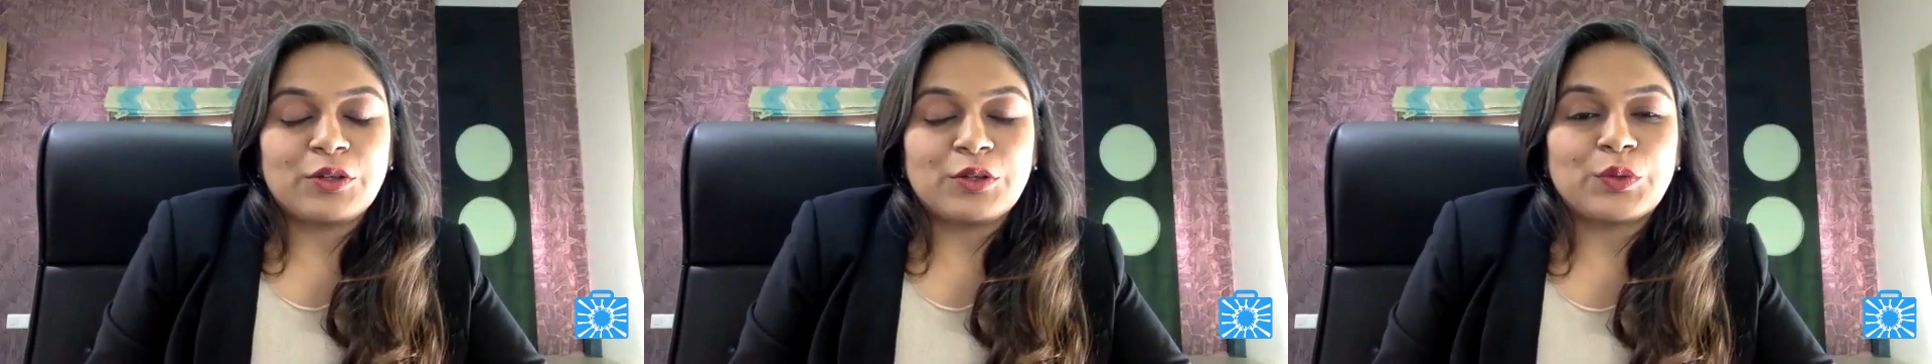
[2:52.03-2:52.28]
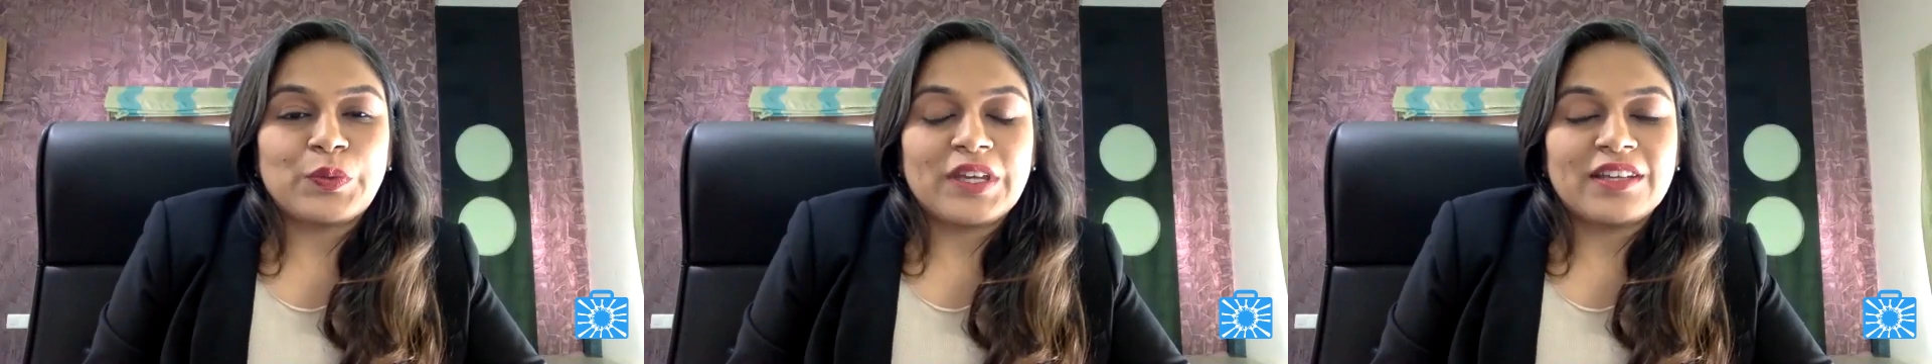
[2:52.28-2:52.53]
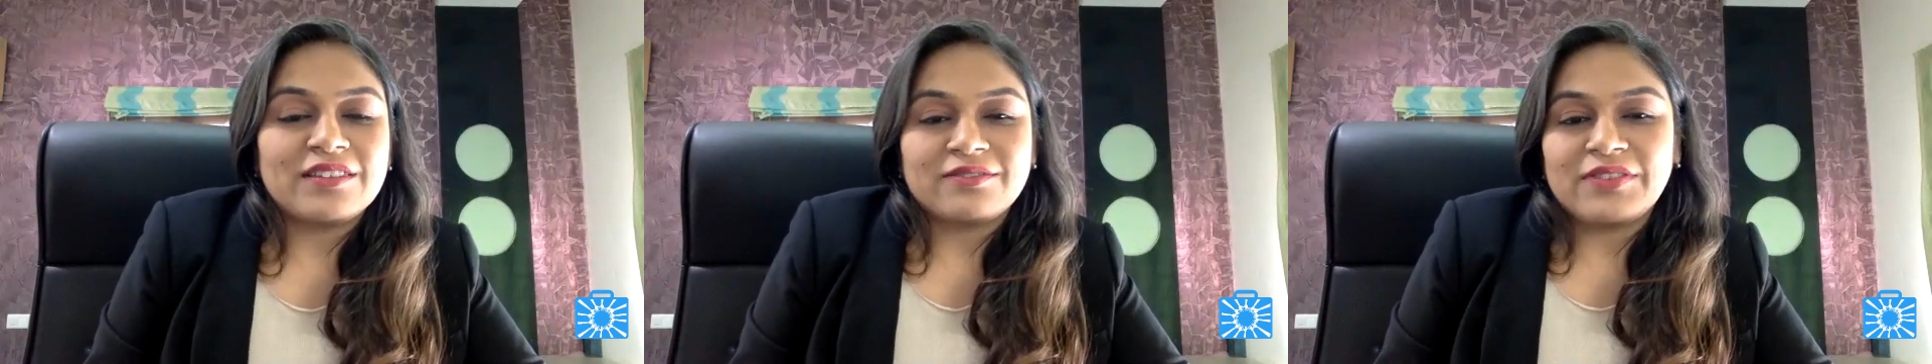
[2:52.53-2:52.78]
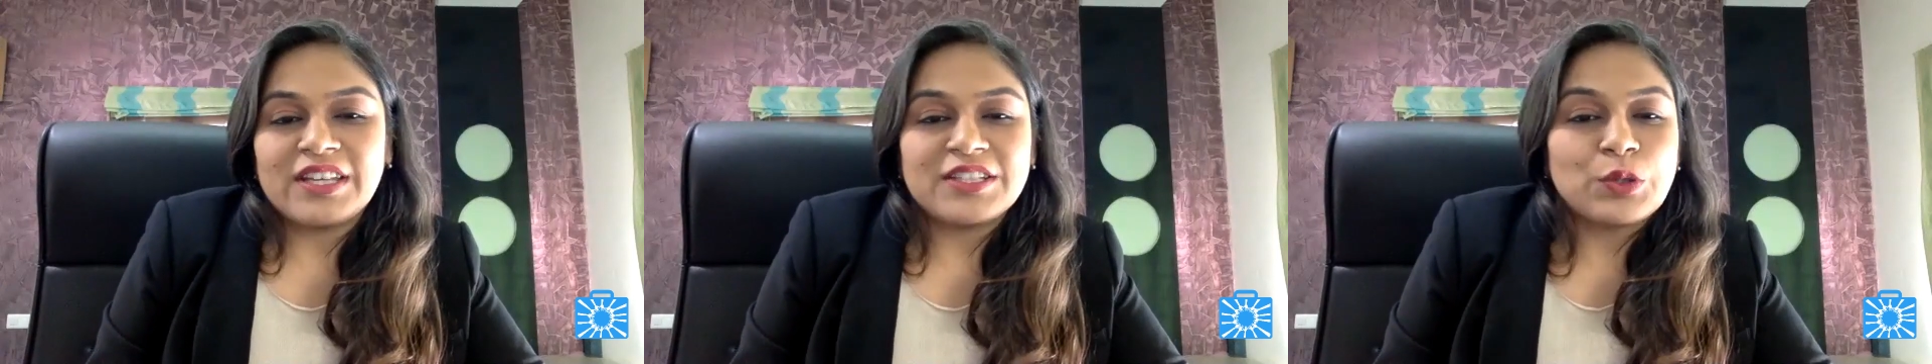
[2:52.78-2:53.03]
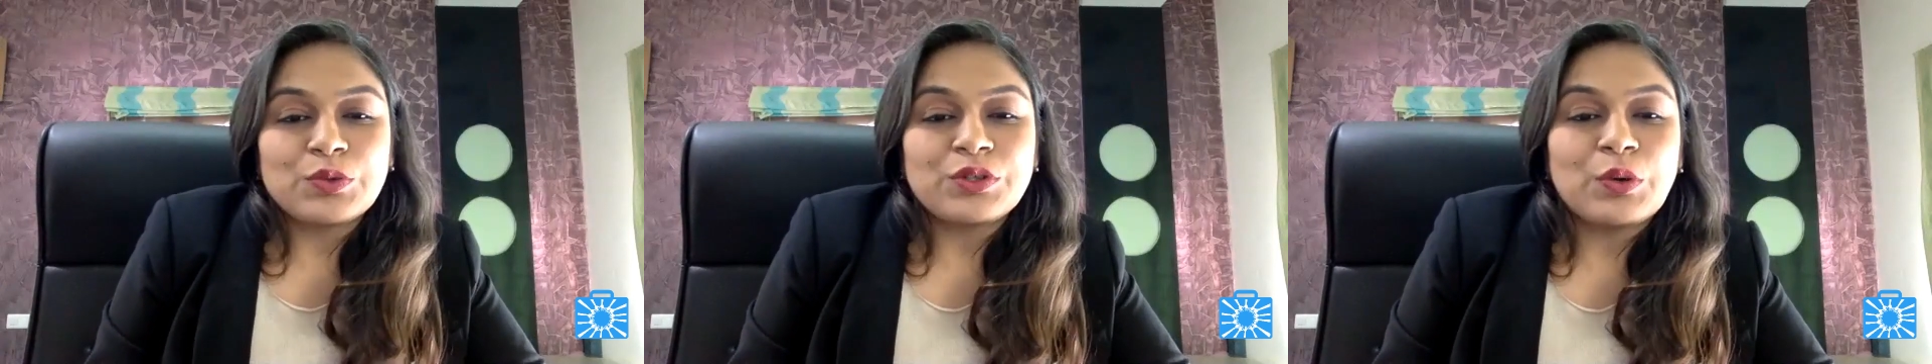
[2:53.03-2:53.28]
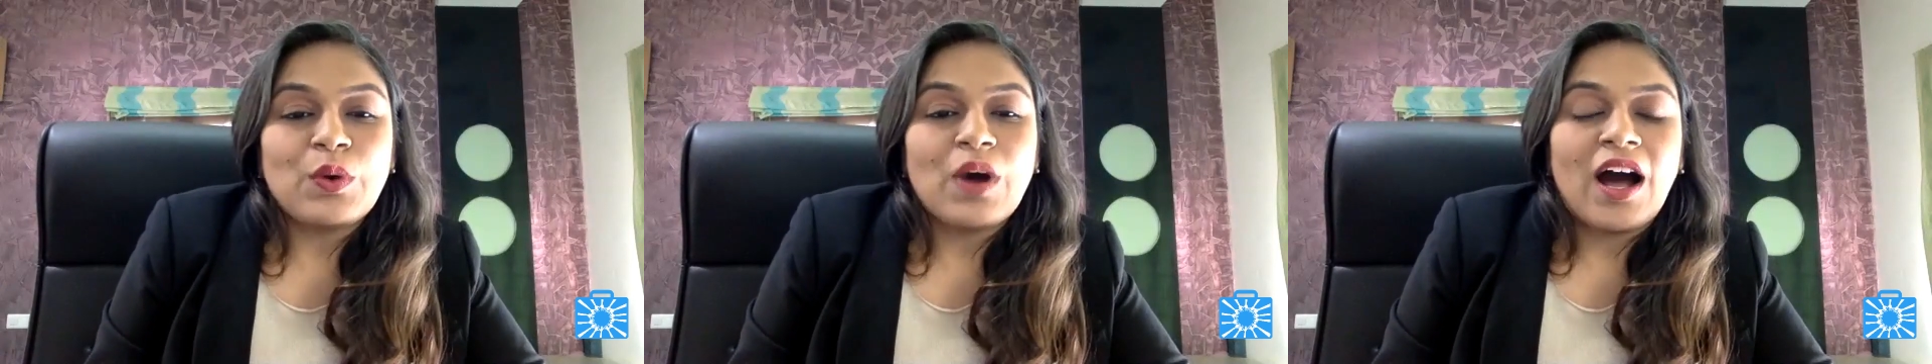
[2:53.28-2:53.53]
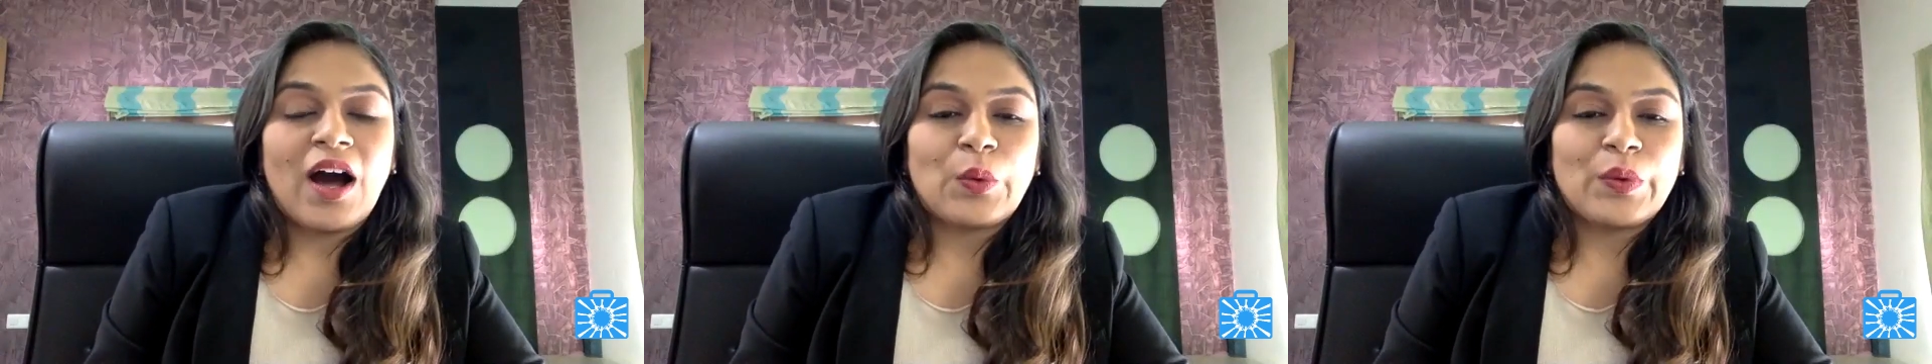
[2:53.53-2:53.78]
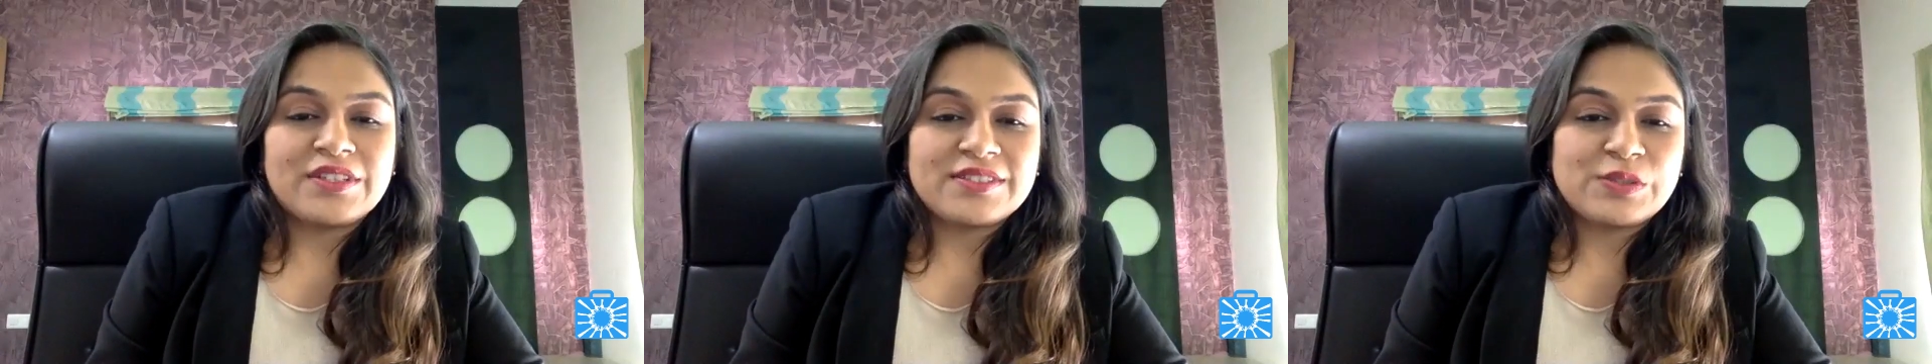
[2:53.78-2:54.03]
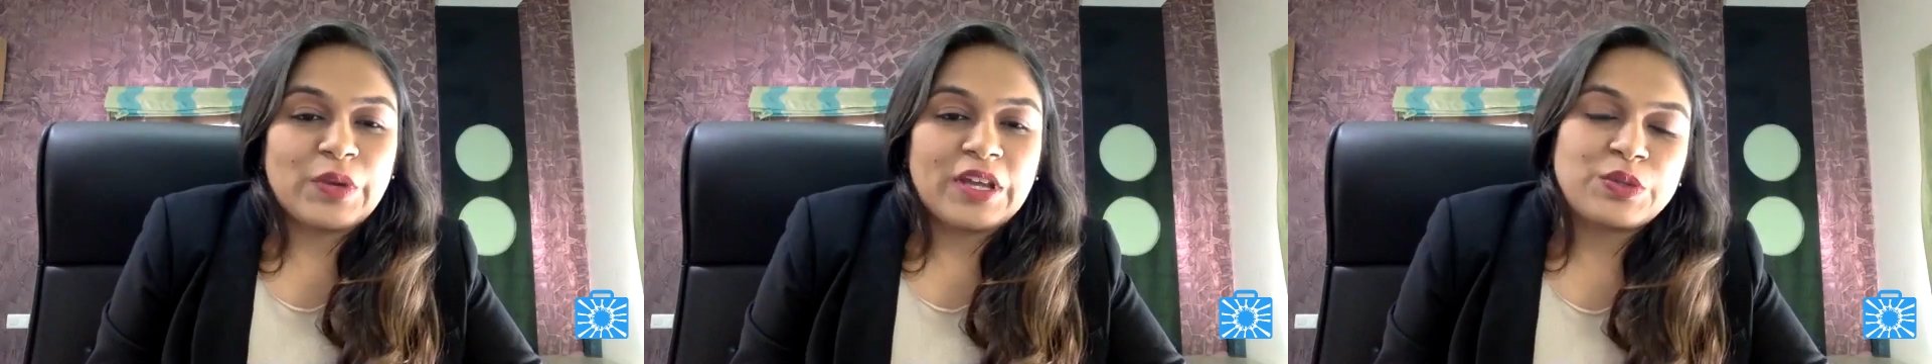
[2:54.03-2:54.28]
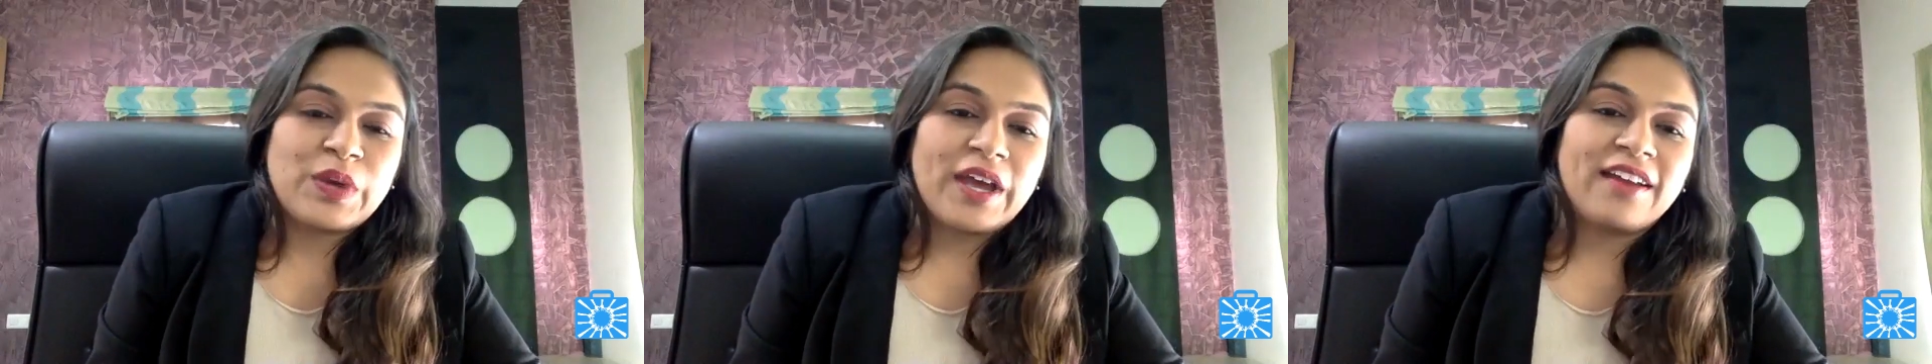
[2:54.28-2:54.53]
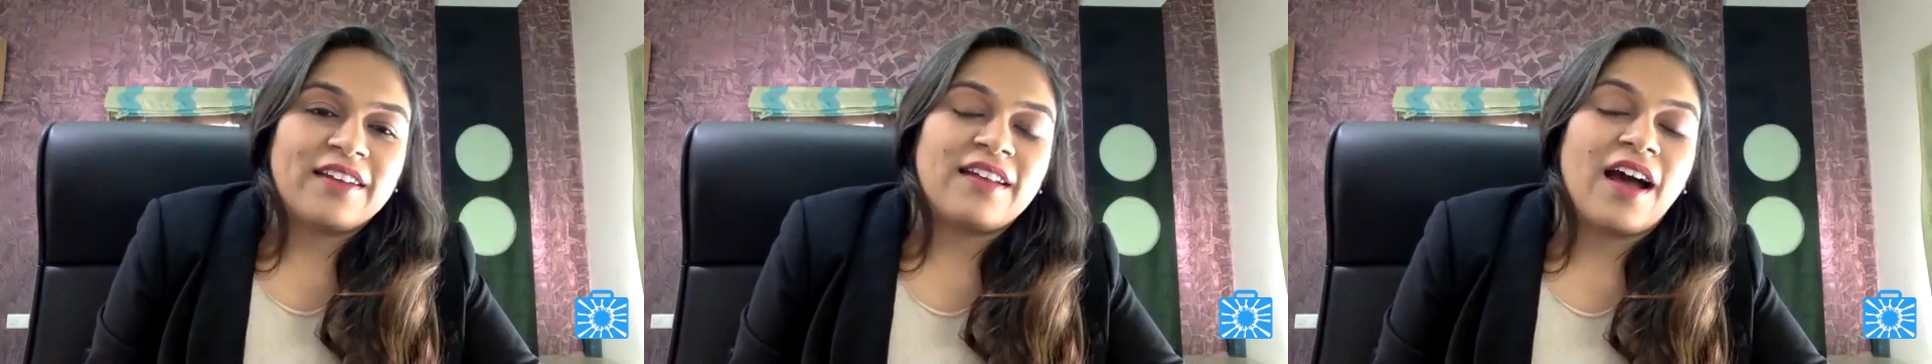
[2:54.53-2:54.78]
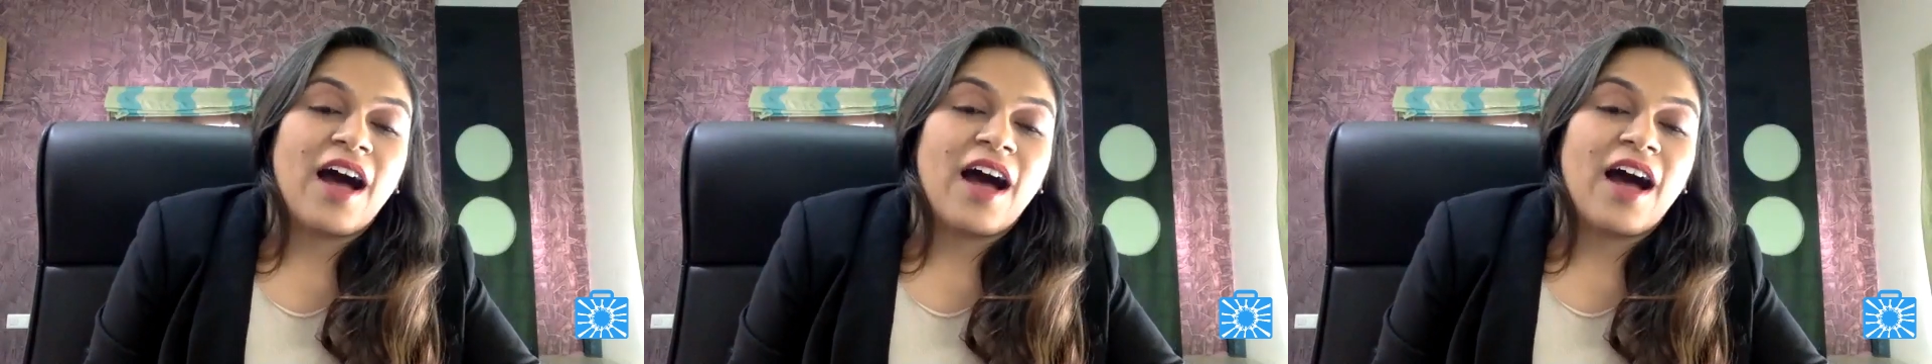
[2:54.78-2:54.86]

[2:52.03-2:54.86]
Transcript: we don't know how it is going to end,